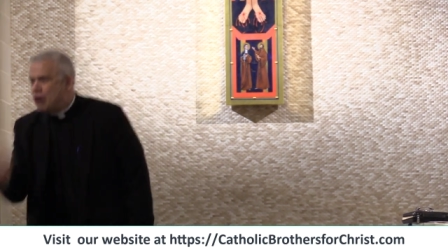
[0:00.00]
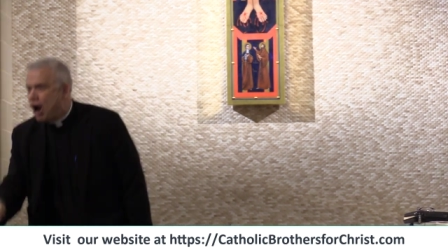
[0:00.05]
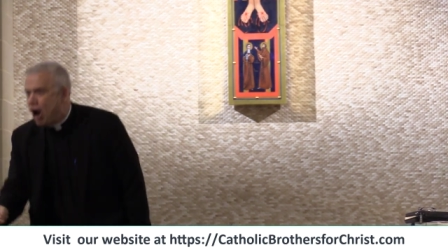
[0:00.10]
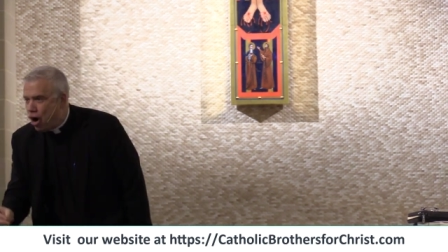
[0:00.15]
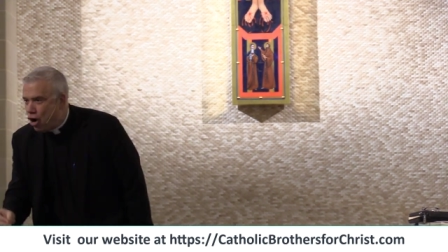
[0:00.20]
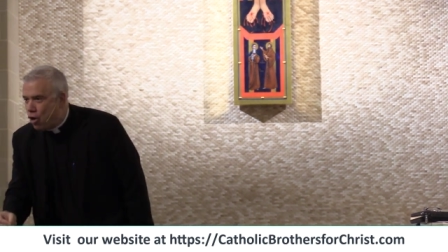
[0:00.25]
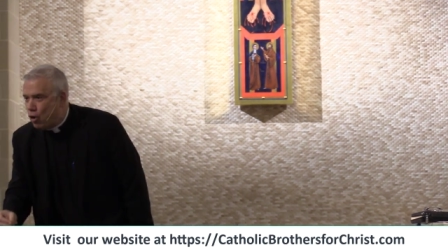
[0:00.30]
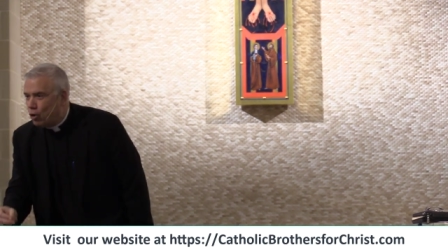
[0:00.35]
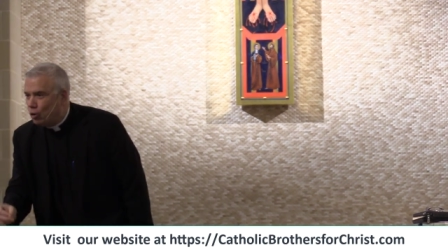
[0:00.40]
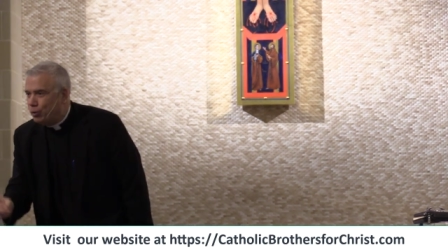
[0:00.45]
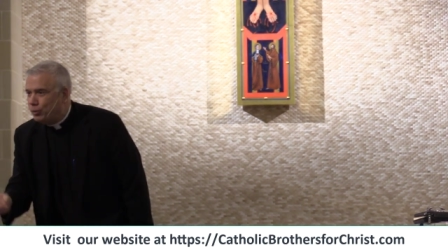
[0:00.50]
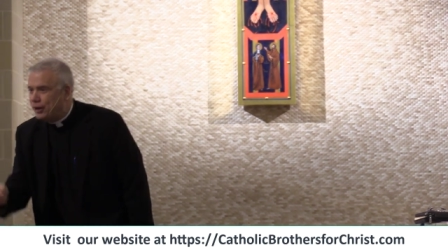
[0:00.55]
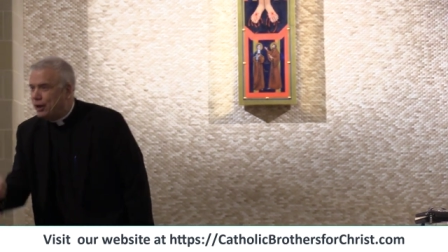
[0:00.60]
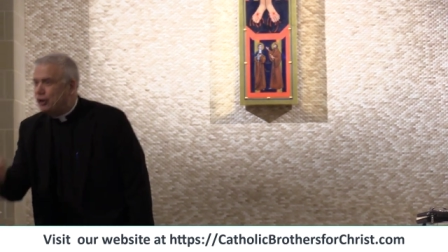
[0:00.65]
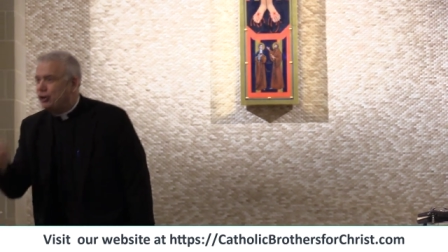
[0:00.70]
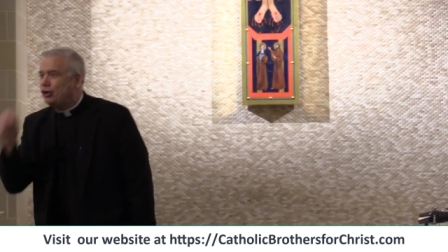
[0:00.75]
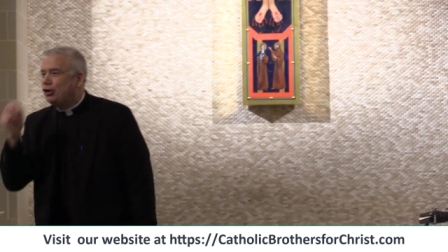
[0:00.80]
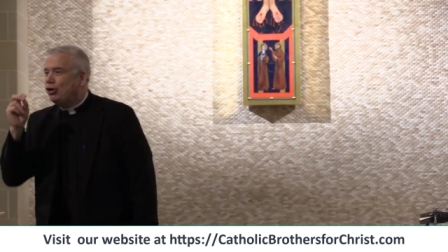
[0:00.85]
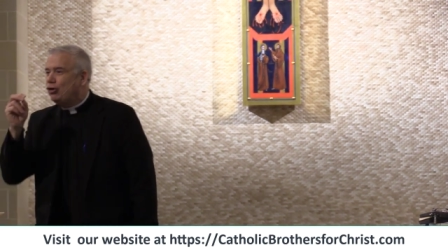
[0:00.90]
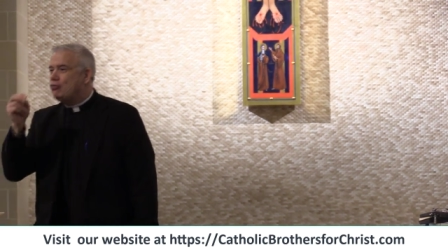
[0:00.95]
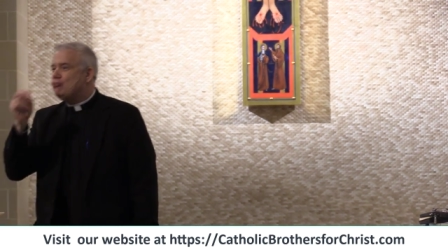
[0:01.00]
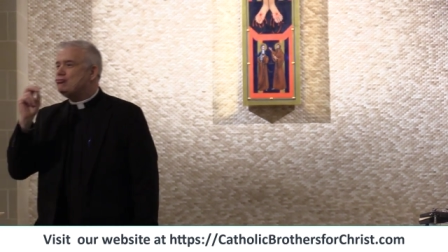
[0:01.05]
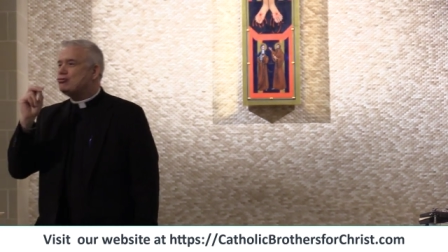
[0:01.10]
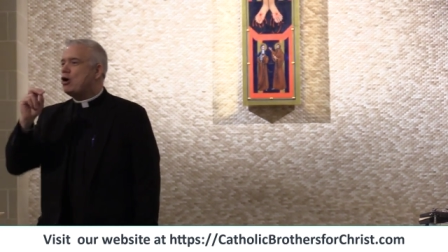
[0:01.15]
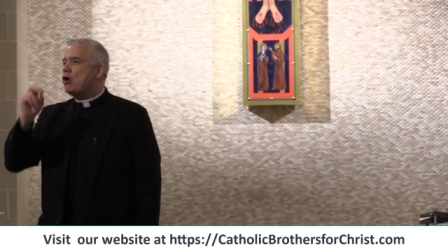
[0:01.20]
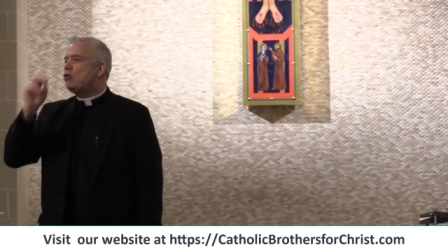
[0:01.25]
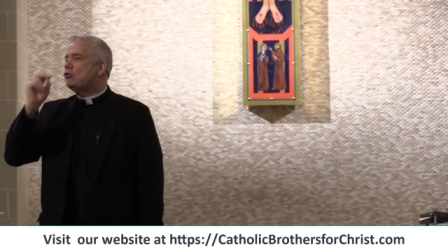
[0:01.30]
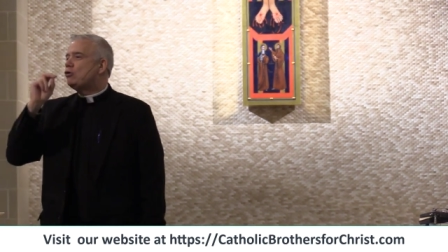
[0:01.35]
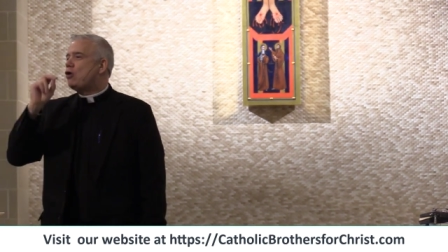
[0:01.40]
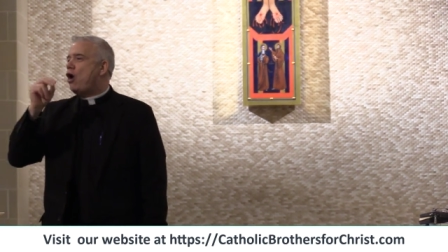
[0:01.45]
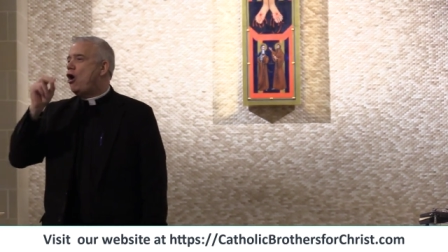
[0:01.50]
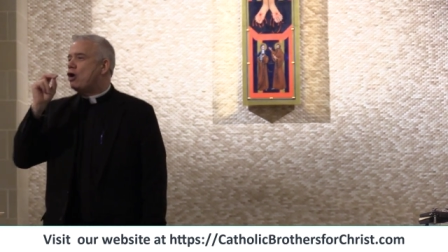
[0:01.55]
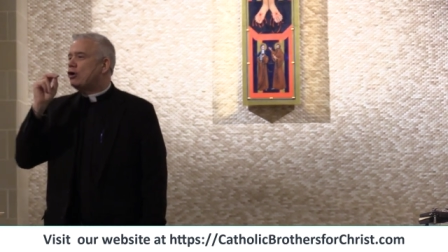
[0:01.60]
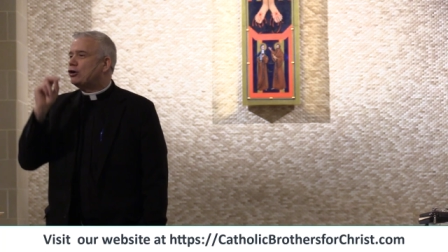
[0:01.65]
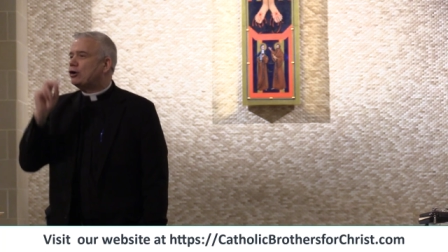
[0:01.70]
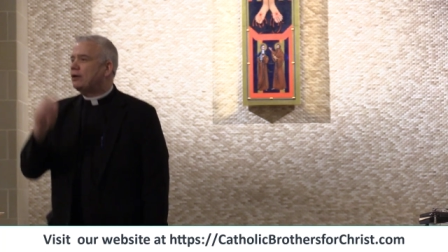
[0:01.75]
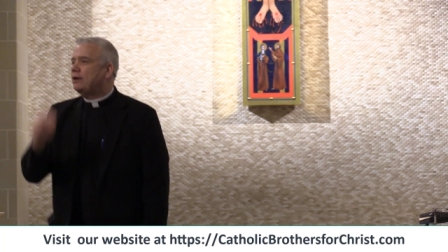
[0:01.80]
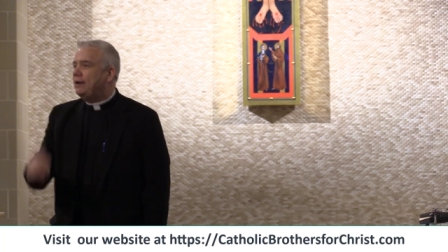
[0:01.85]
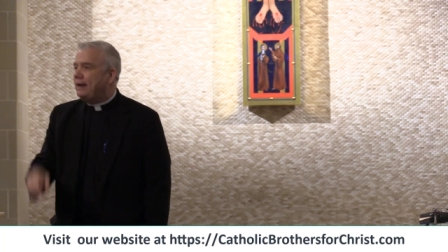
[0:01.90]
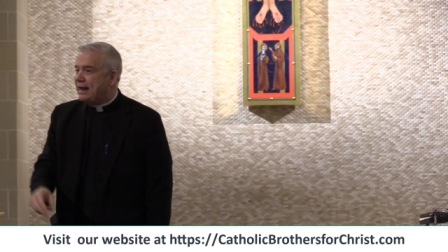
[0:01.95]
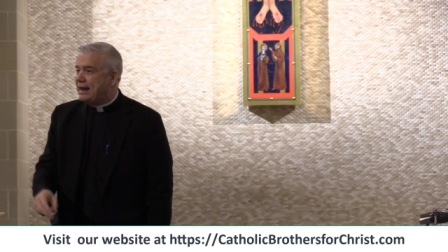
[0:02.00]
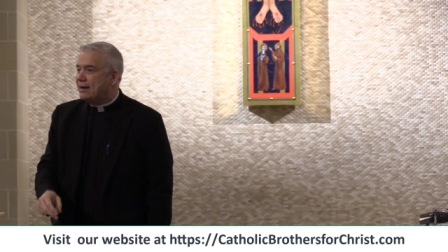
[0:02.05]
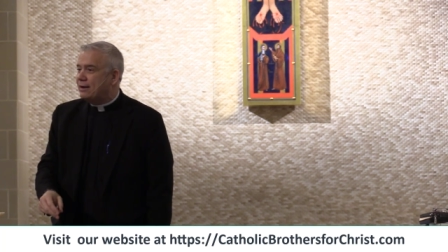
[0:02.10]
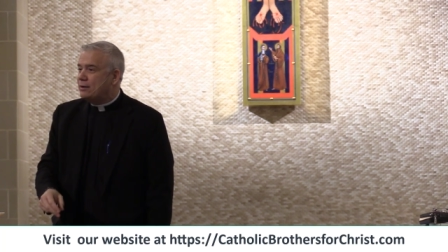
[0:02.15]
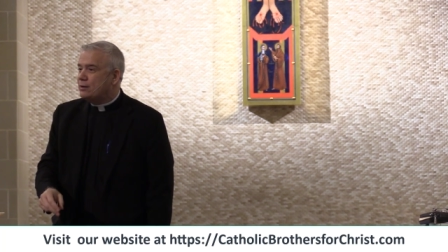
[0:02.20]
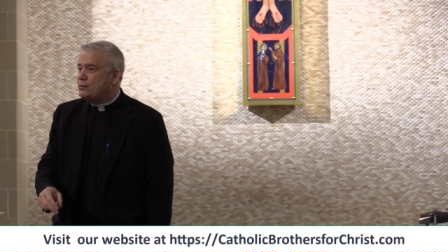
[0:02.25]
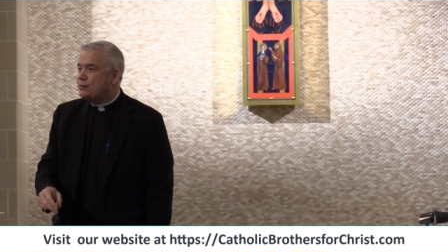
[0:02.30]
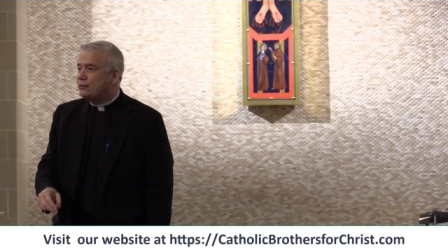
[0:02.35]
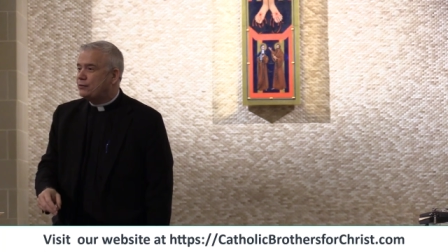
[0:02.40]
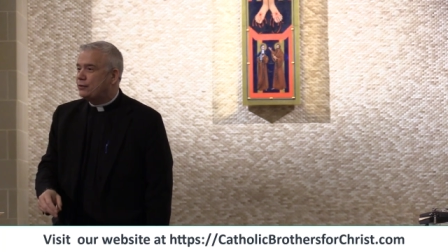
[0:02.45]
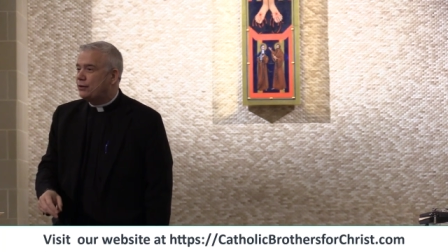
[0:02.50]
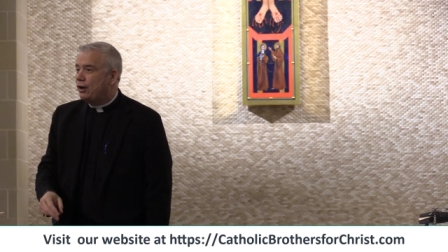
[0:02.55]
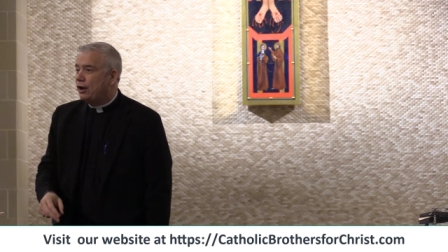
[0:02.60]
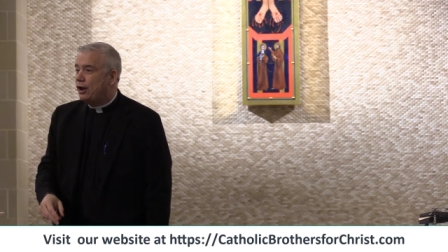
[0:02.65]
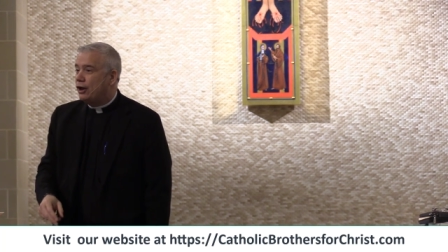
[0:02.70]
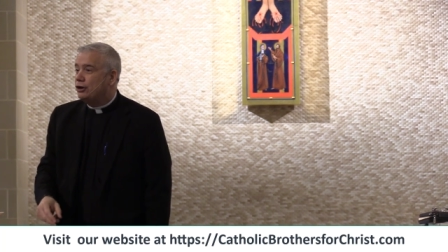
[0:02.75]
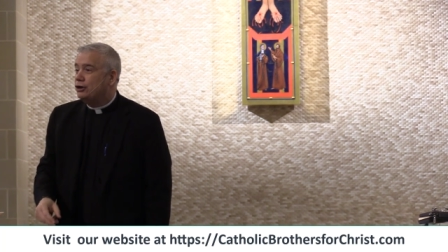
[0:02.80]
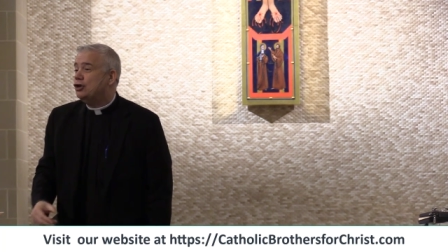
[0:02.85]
know that you no longer live,